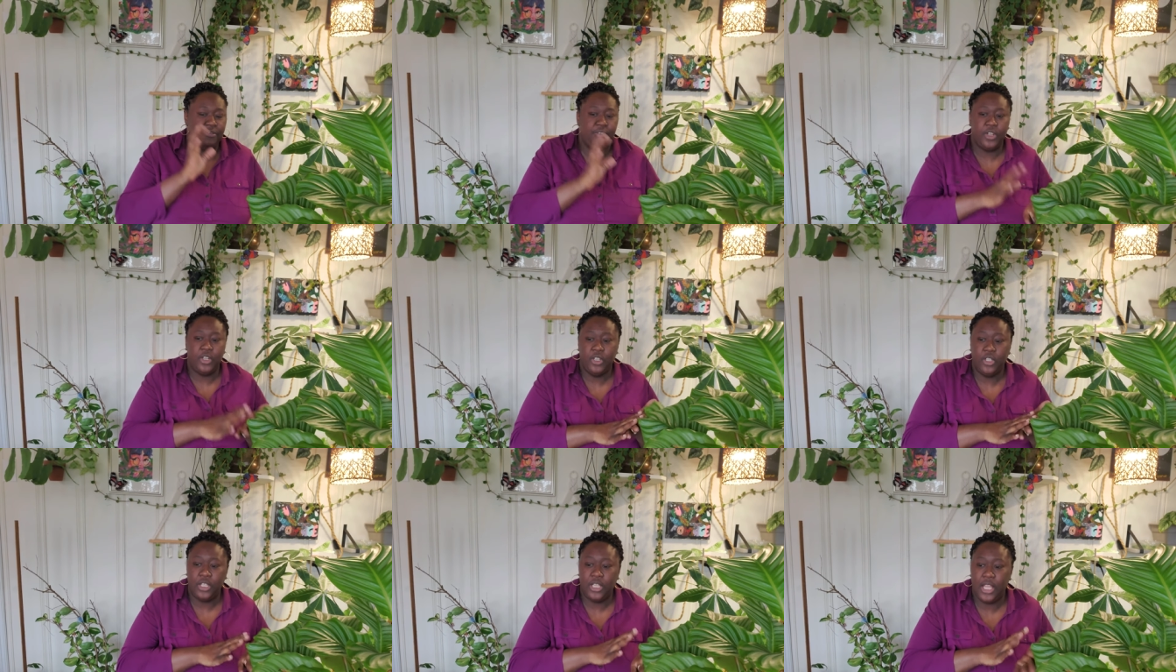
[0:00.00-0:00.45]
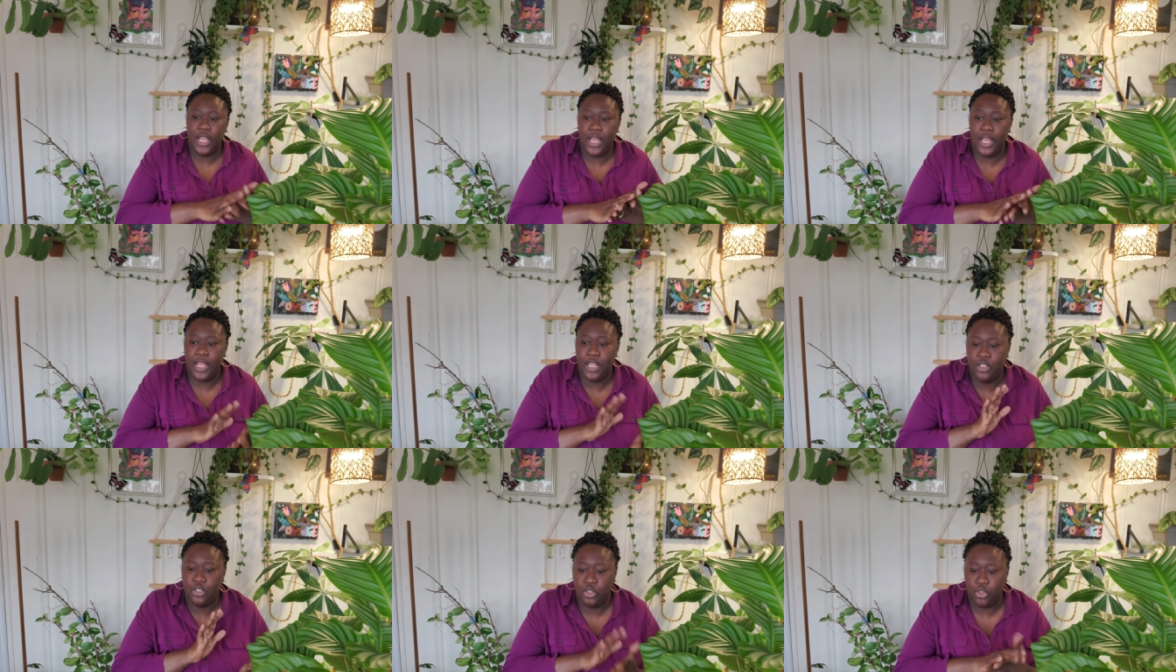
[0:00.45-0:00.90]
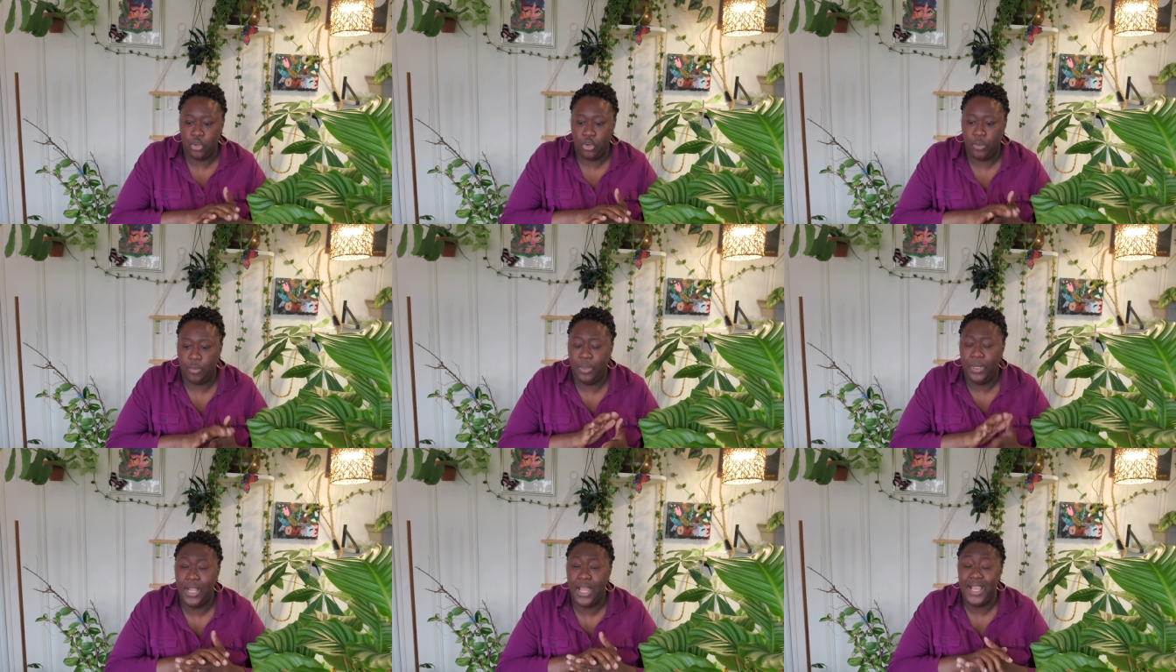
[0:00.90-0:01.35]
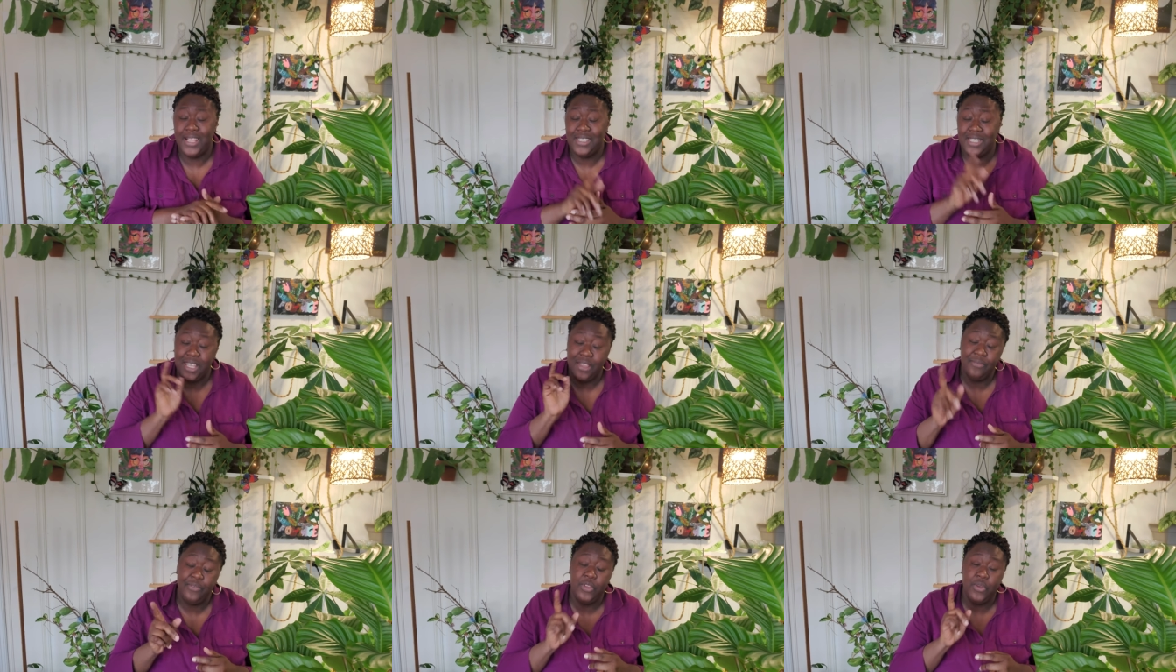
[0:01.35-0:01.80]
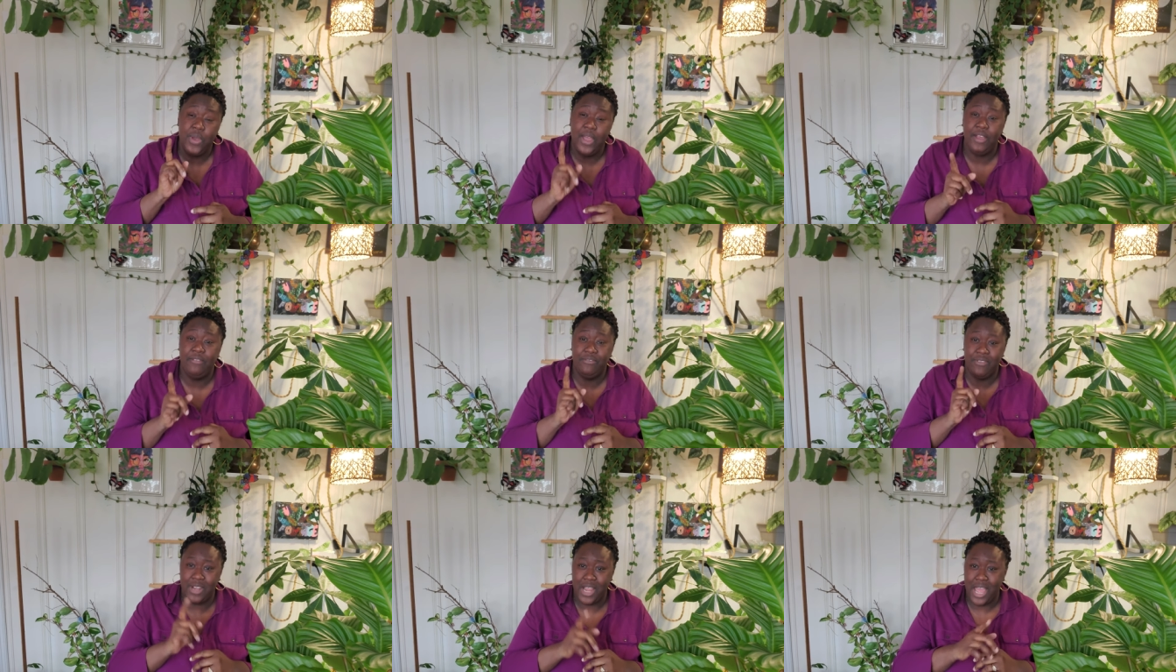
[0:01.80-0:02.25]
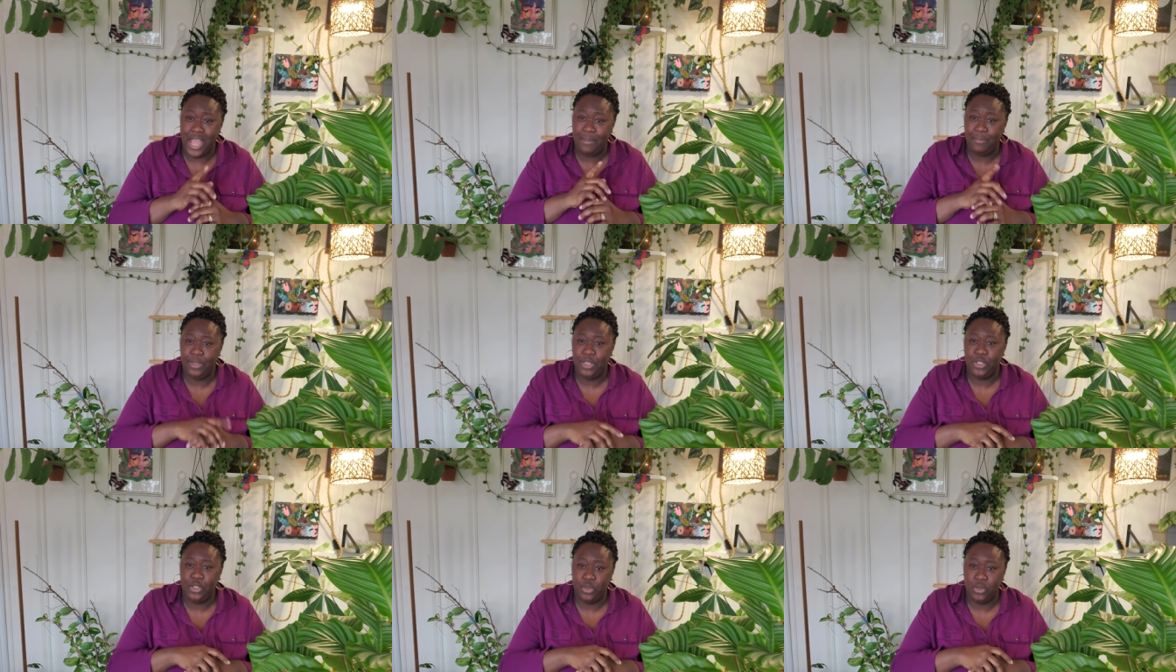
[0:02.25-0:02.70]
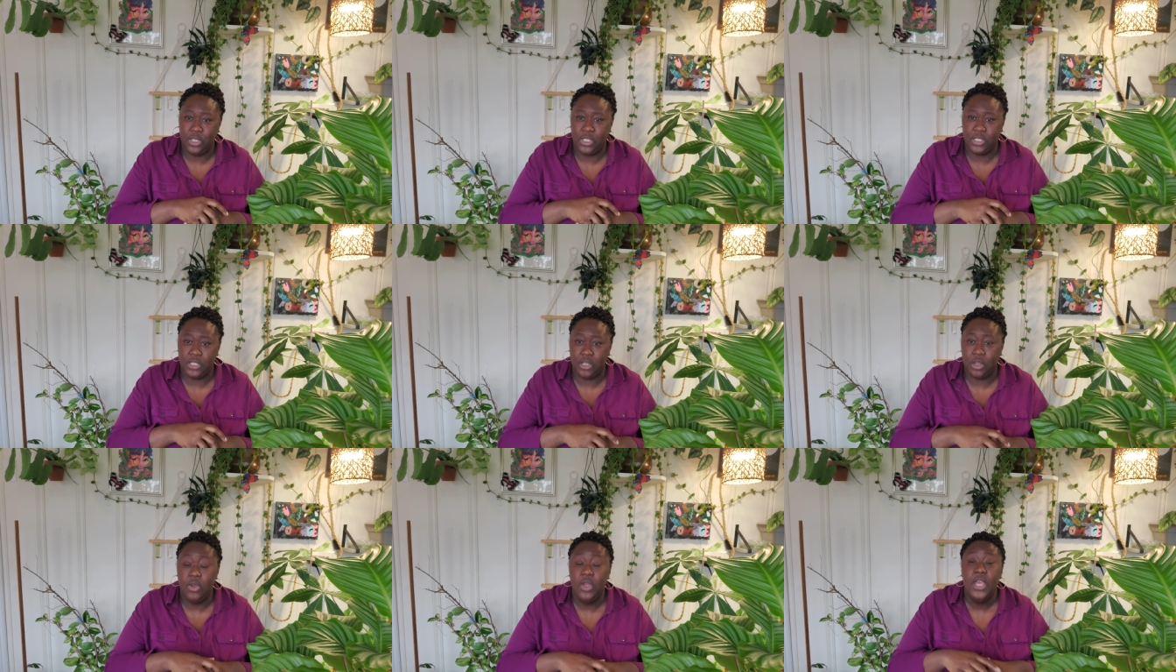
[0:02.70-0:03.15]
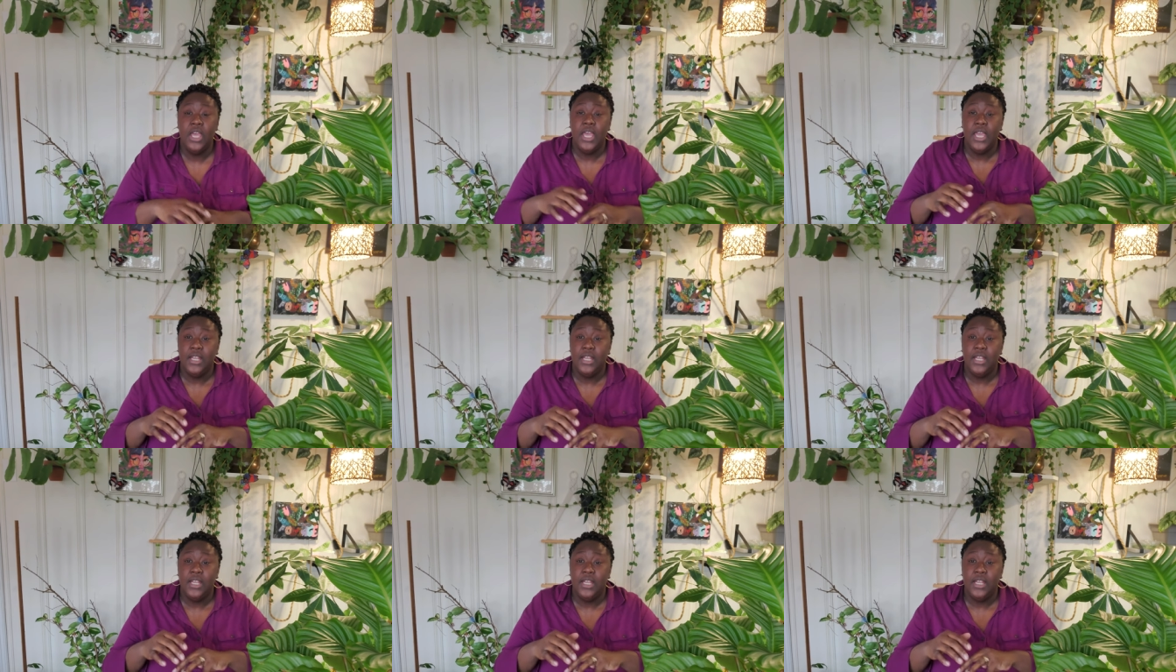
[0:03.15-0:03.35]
fertilize your plants if you have not been doing so.